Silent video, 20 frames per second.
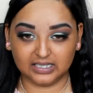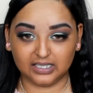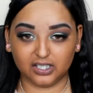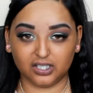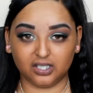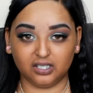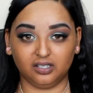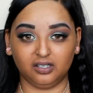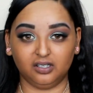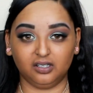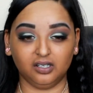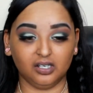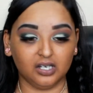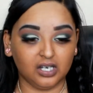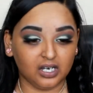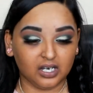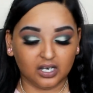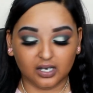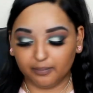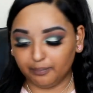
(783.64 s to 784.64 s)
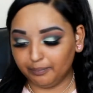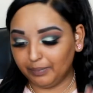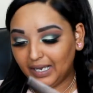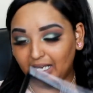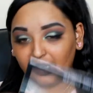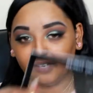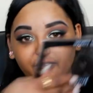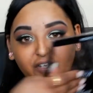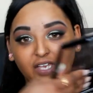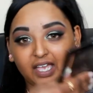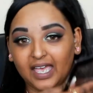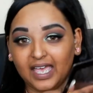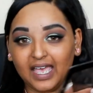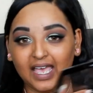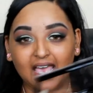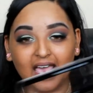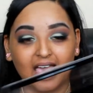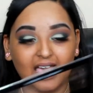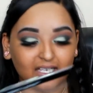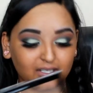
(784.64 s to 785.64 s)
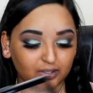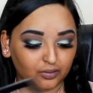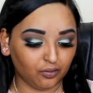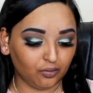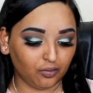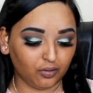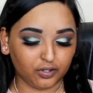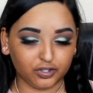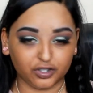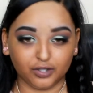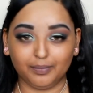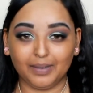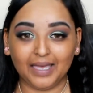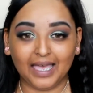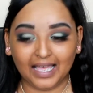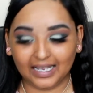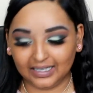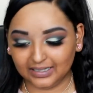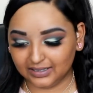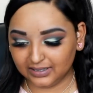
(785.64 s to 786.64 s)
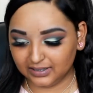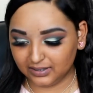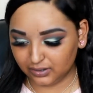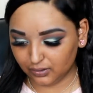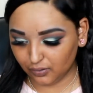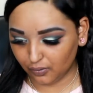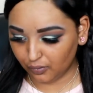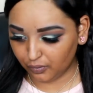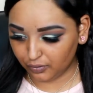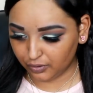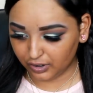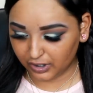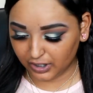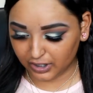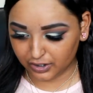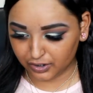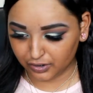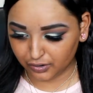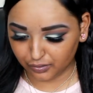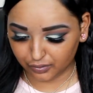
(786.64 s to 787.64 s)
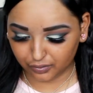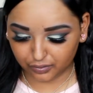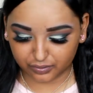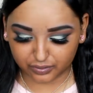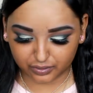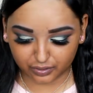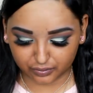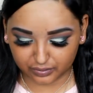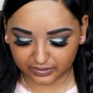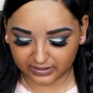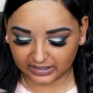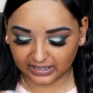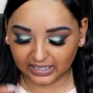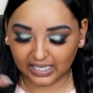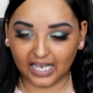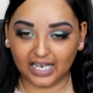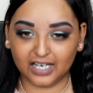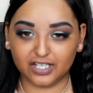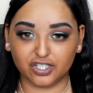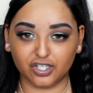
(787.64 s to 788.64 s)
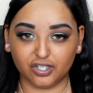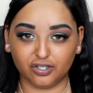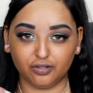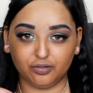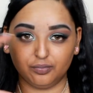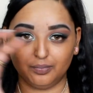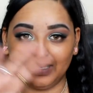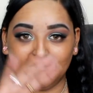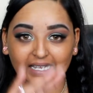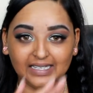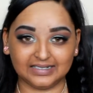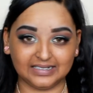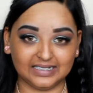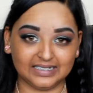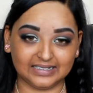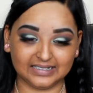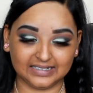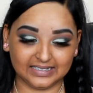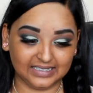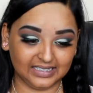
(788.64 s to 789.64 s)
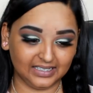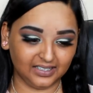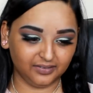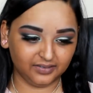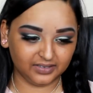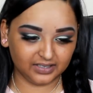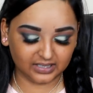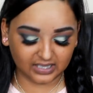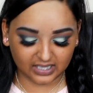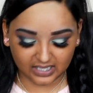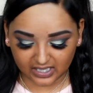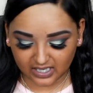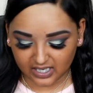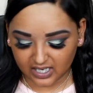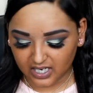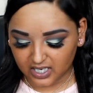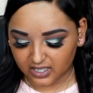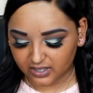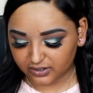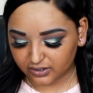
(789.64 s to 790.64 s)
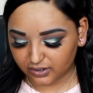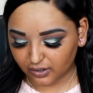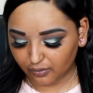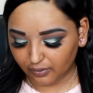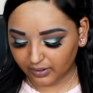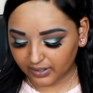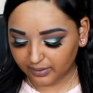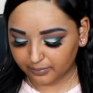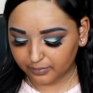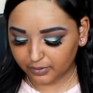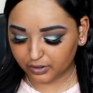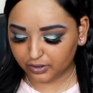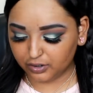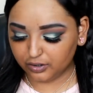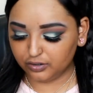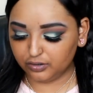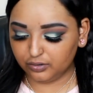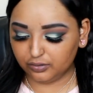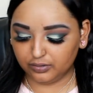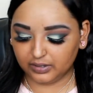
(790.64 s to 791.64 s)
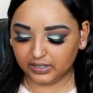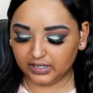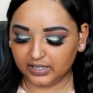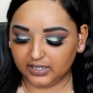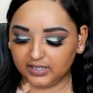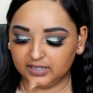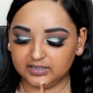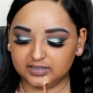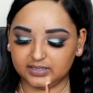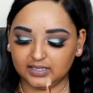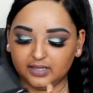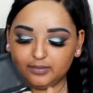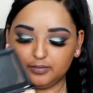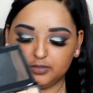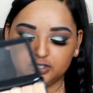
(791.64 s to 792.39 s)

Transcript: it in the back of your hand or on your palette or you can use those little eyeshadow plastic sleeves so what I'm going to do is I'm